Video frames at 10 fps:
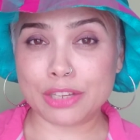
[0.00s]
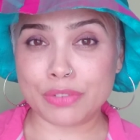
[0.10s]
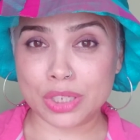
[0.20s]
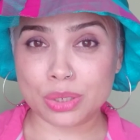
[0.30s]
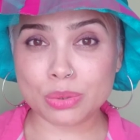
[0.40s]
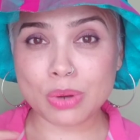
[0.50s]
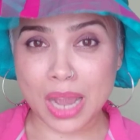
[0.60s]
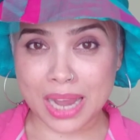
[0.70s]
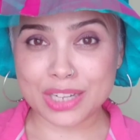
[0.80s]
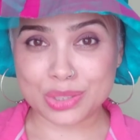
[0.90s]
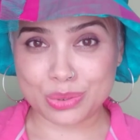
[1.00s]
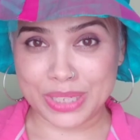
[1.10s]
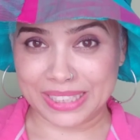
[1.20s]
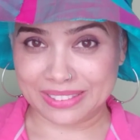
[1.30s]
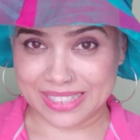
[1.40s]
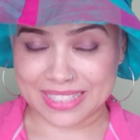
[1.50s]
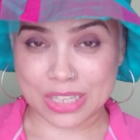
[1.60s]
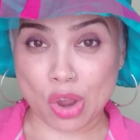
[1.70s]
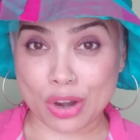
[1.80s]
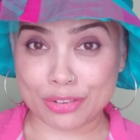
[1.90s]
when you are doing
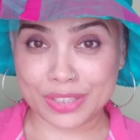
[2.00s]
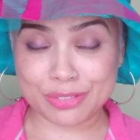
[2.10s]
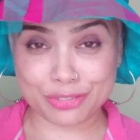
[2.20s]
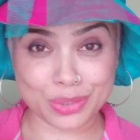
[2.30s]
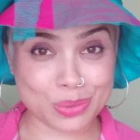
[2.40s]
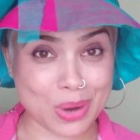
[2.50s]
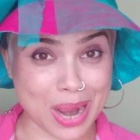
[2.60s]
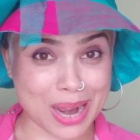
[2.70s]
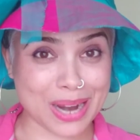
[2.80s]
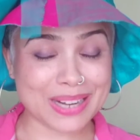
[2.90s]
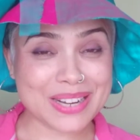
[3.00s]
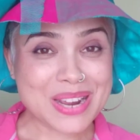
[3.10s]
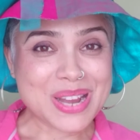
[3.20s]
this or if you are